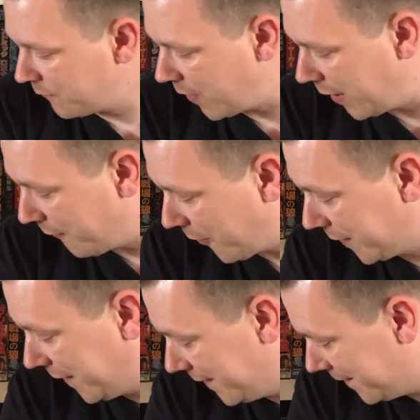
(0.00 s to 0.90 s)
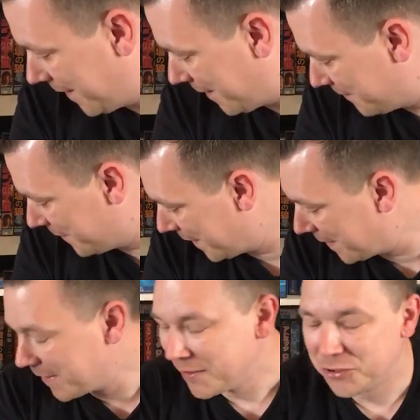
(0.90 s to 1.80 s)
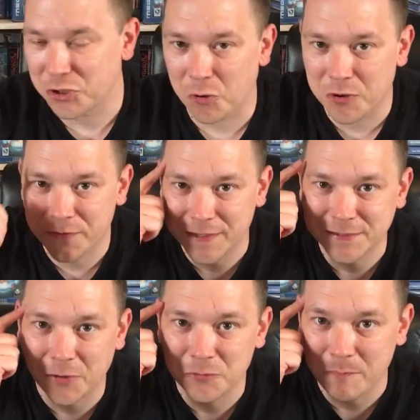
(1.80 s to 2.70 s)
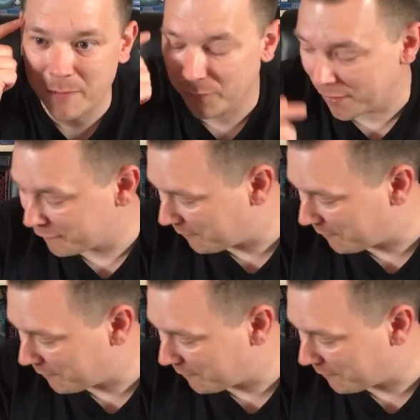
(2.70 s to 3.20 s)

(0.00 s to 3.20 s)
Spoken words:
where I can jog this old memory of